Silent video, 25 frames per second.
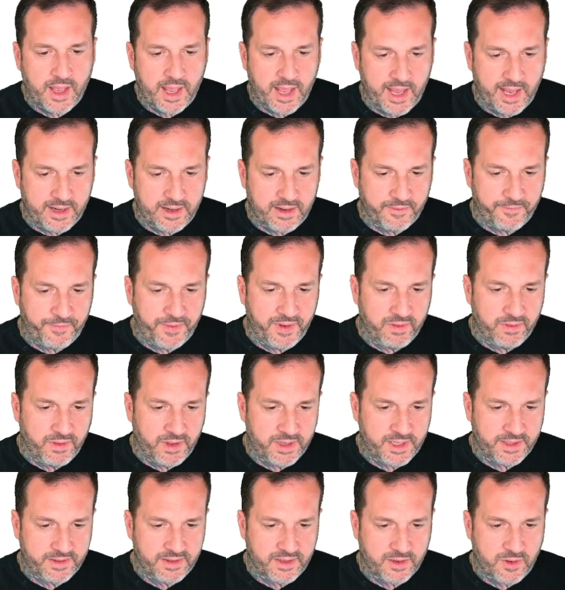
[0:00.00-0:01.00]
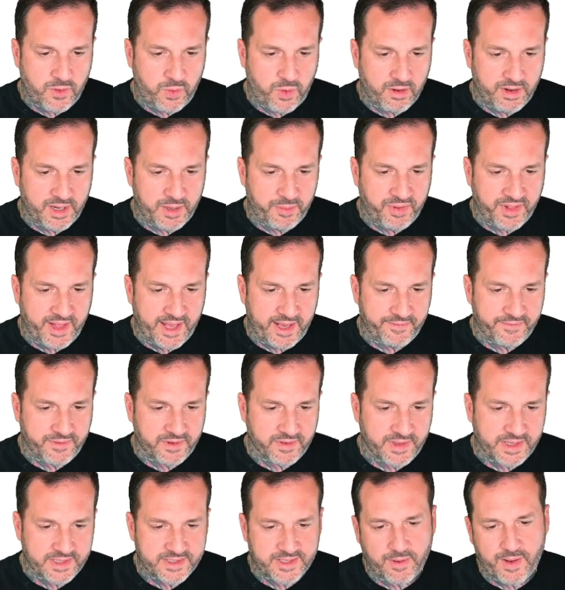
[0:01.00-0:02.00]
And if we look at the query plan
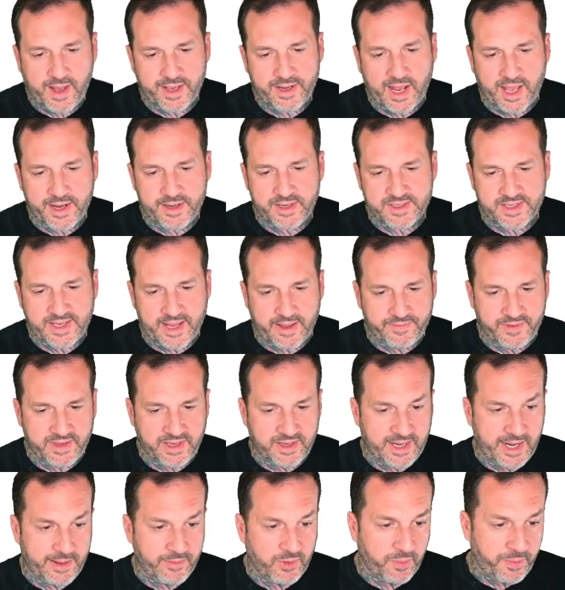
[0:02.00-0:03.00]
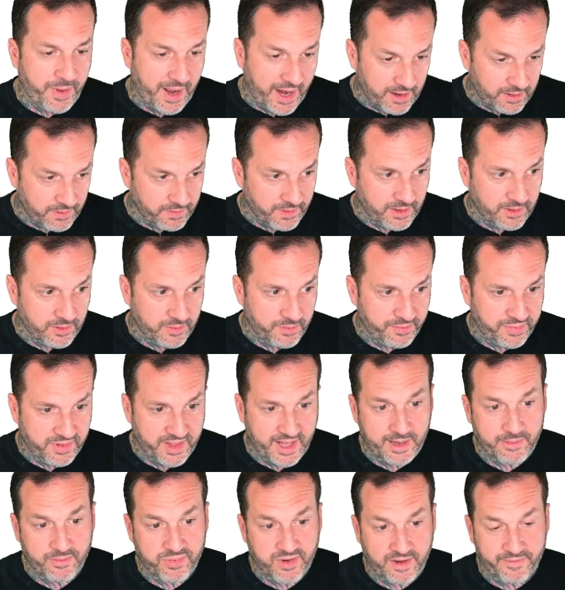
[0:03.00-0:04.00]
for this, now I, I just have the enable parallel
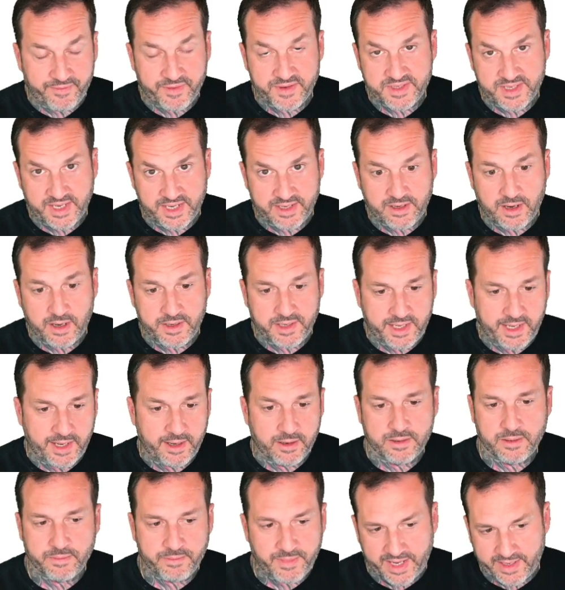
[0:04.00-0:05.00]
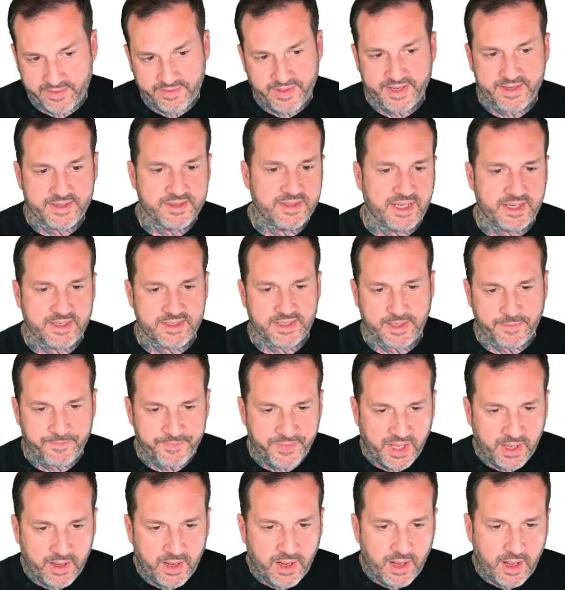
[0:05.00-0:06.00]
plan preference hint on here to make things easy.
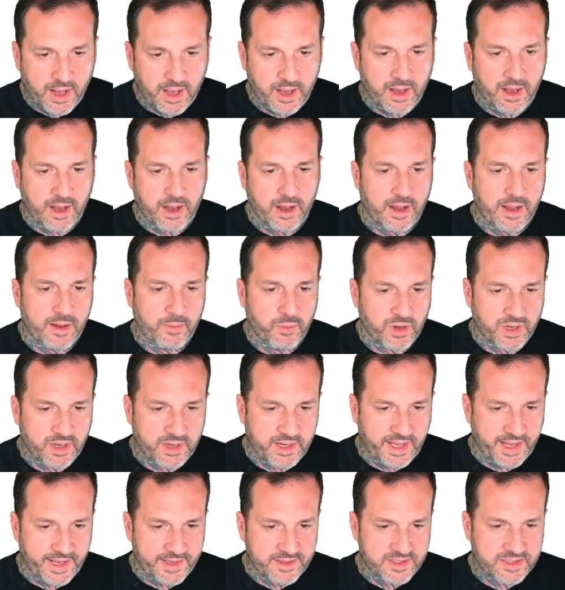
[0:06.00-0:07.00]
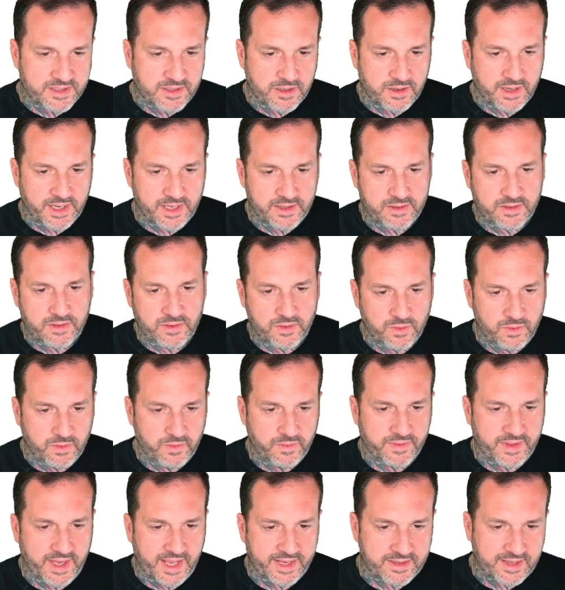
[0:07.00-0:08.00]
Uh, we're going to insert
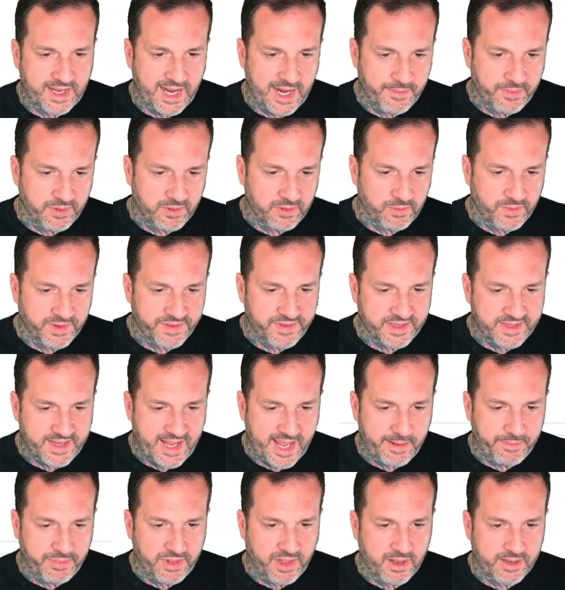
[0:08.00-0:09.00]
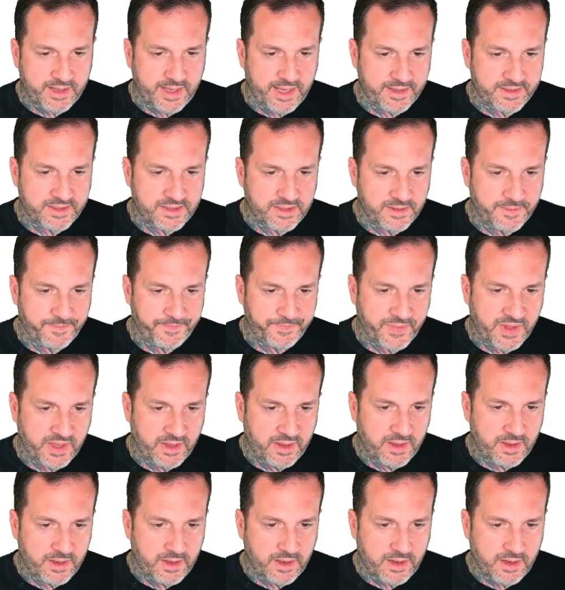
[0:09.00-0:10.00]
into that table with a tab block hint.
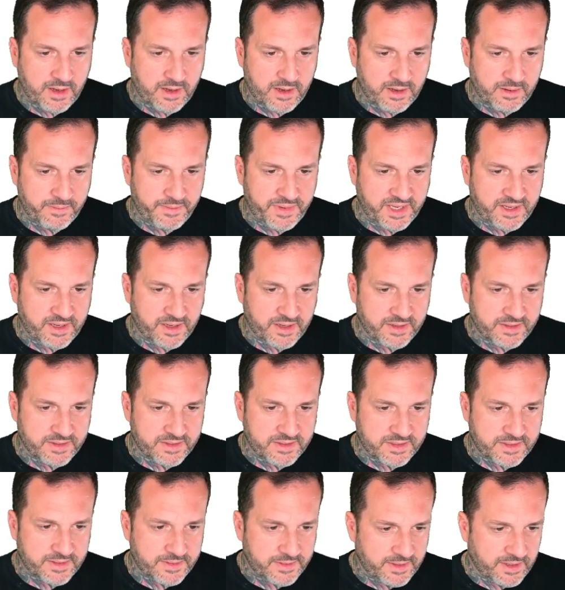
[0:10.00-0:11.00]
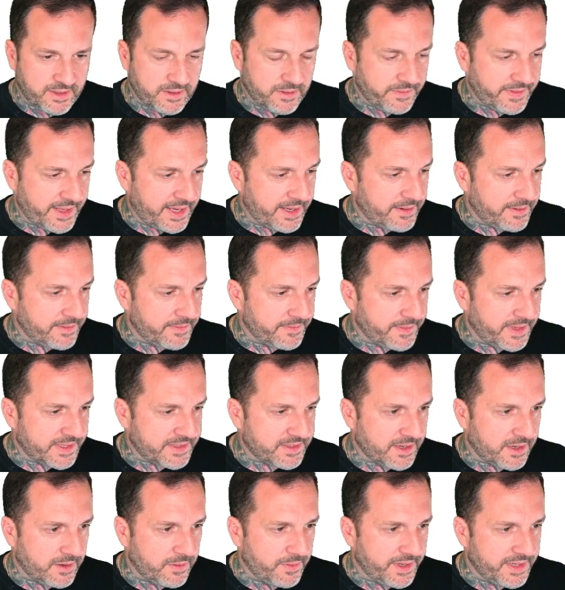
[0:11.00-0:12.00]
Uh, because, you know, that,
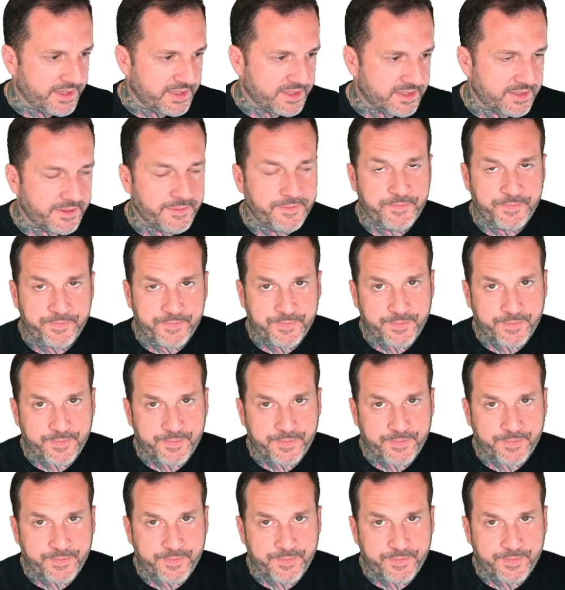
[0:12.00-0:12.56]
that's always,